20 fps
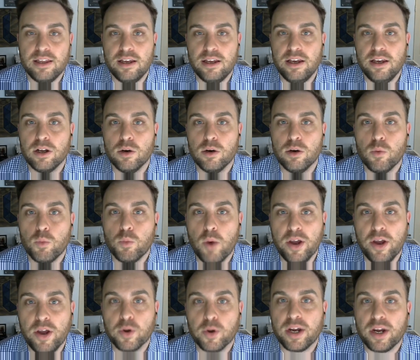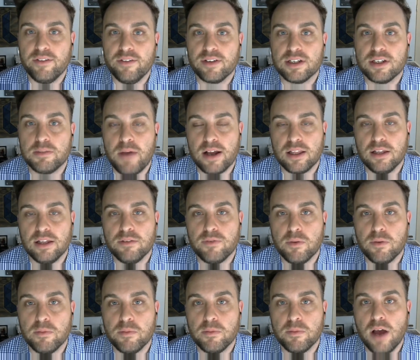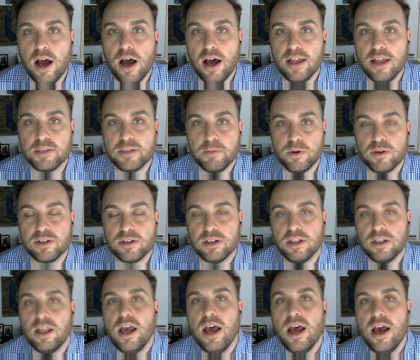what you're kind of expecting from this person